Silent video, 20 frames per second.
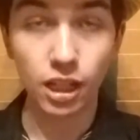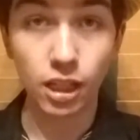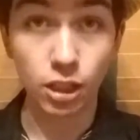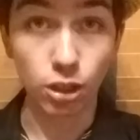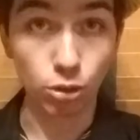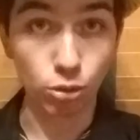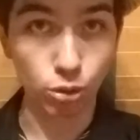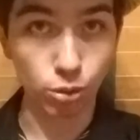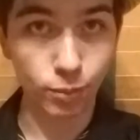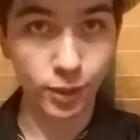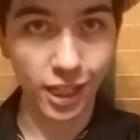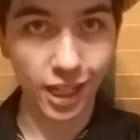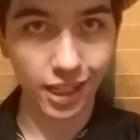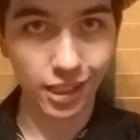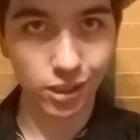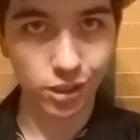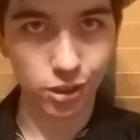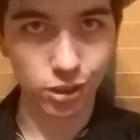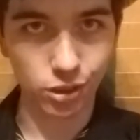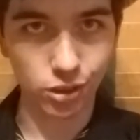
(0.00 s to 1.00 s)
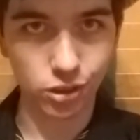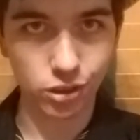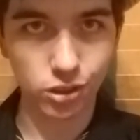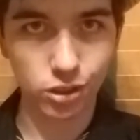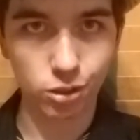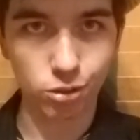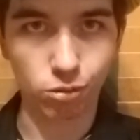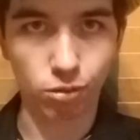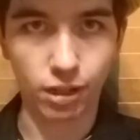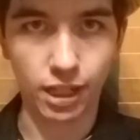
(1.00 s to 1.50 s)
you will be entered
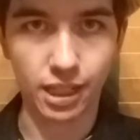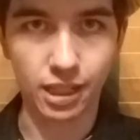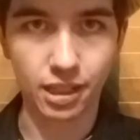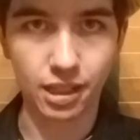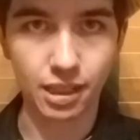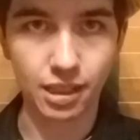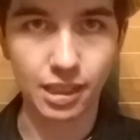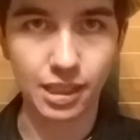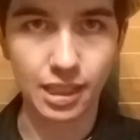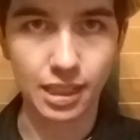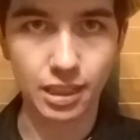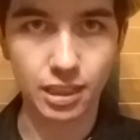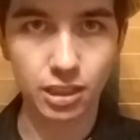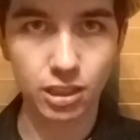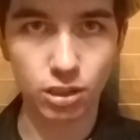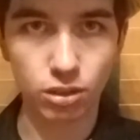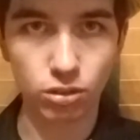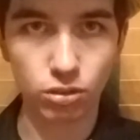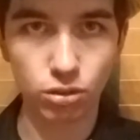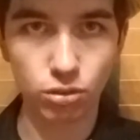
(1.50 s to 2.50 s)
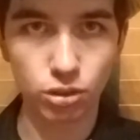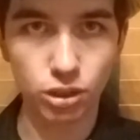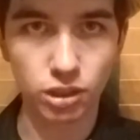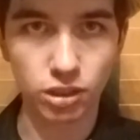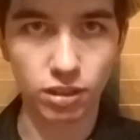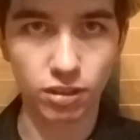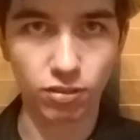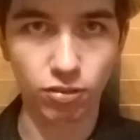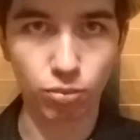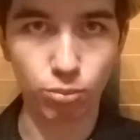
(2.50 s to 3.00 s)
to win the
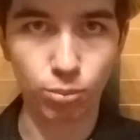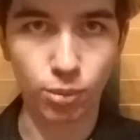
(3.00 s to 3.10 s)
exclusive